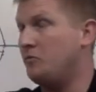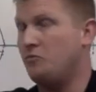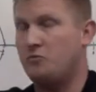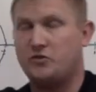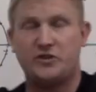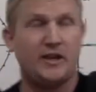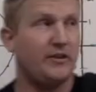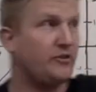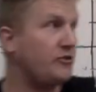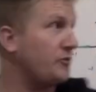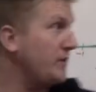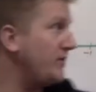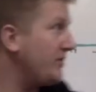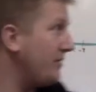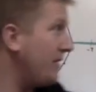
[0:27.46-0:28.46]
stands to
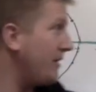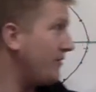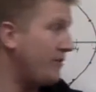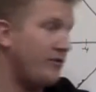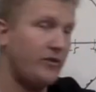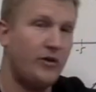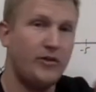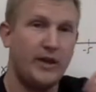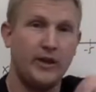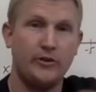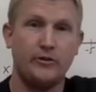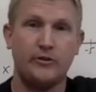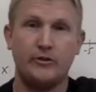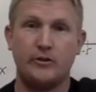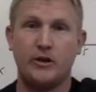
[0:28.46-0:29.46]
reason that since all the
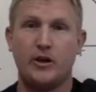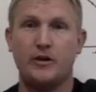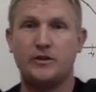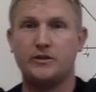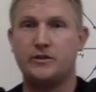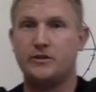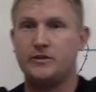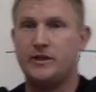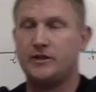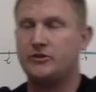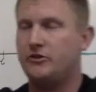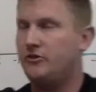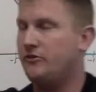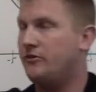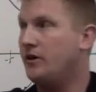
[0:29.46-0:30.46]
other conics
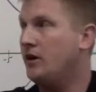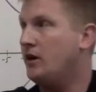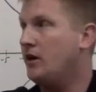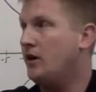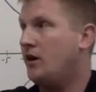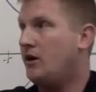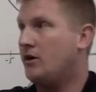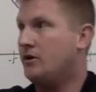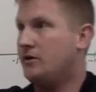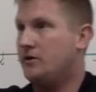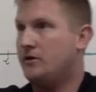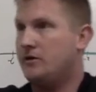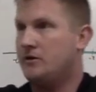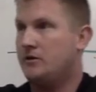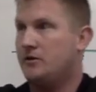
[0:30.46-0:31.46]
sections
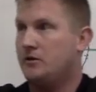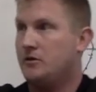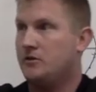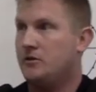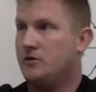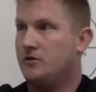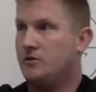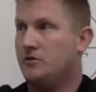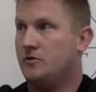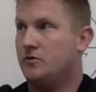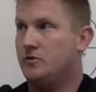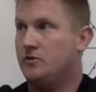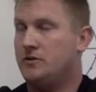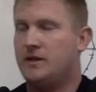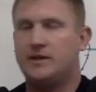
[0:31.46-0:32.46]
are
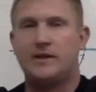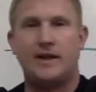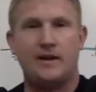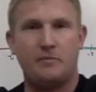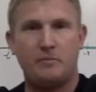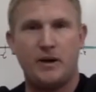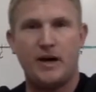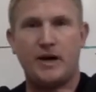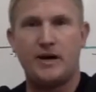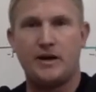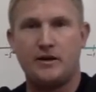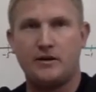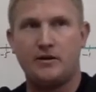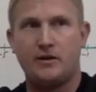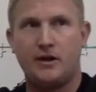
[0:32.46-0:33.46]
dictated
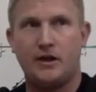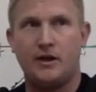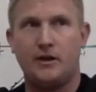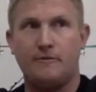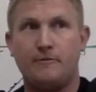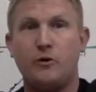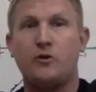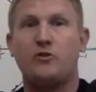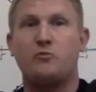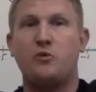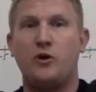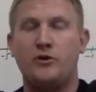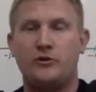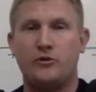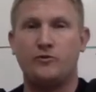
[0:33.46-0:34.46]
by a focus
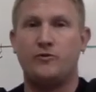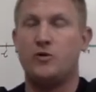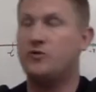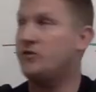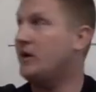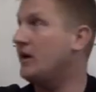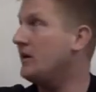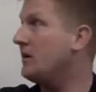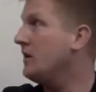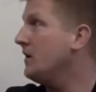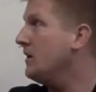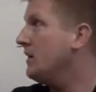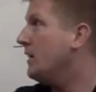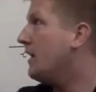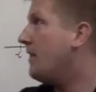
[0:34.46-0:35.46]
point or foci,
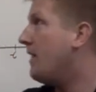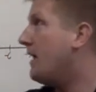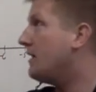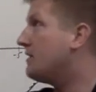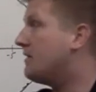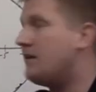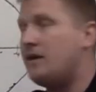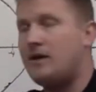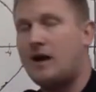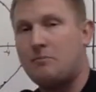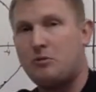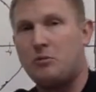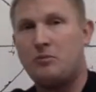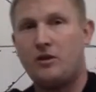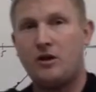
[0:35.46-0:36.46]
that the
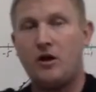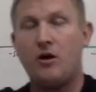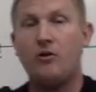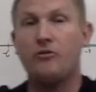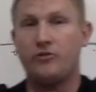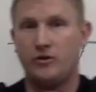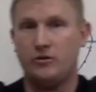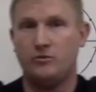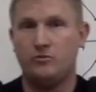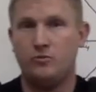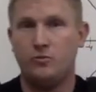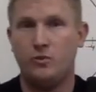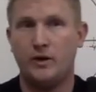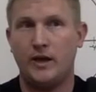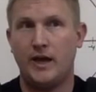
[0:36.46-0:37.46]
hyperbola also
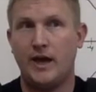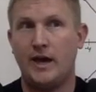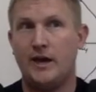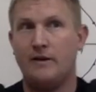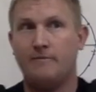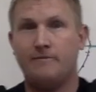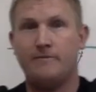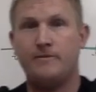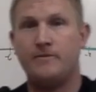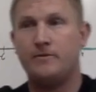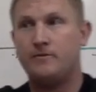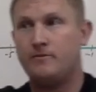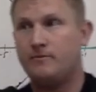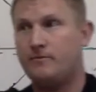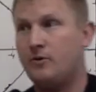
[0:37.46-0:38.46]
would have
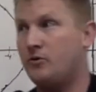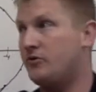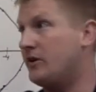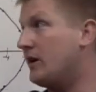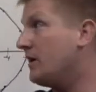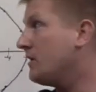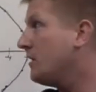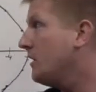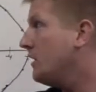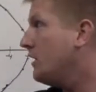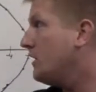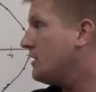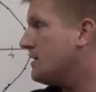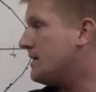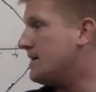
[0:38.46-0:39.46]
foci.
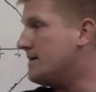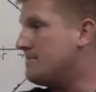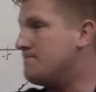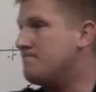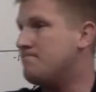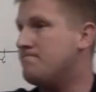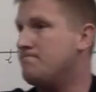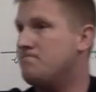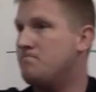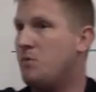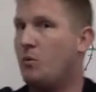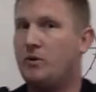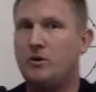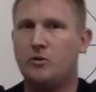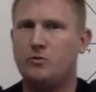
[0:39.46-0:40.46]
But
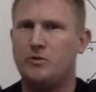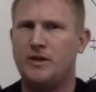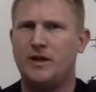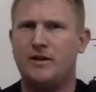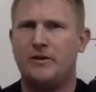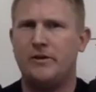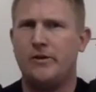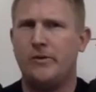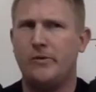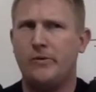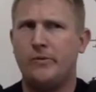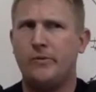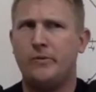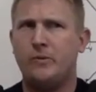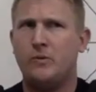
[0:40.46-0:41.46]
we don't yet
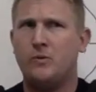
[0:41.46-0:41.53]
know,